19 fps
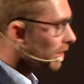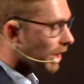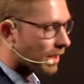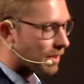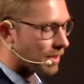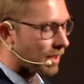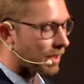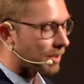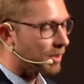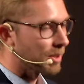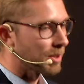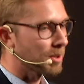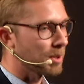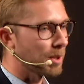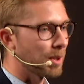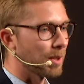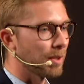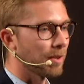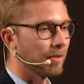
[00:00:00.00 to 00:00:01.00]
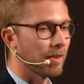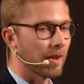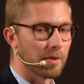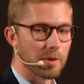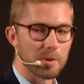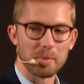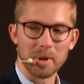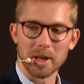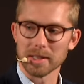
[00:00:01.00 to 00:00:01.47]
excellent control of
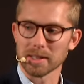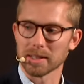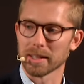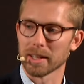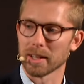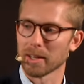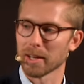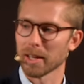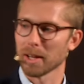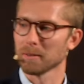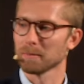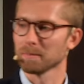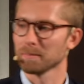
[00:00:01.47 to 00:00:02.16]
our master data.